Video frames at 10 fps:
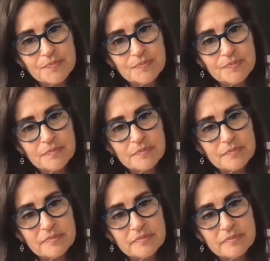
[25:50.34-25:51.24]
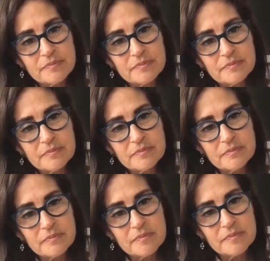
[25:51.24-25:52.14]

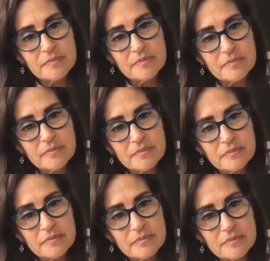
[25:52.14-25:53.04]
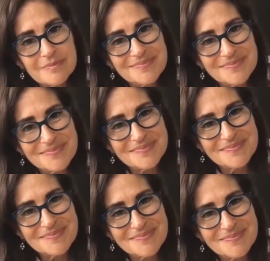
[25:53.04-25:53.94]

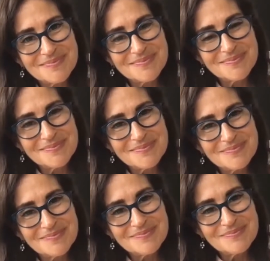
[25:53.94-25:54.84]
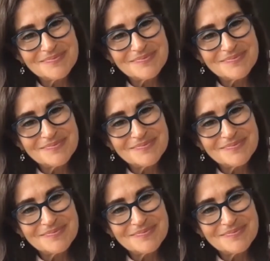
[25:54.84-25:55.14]
No words are spoken by the person on screen.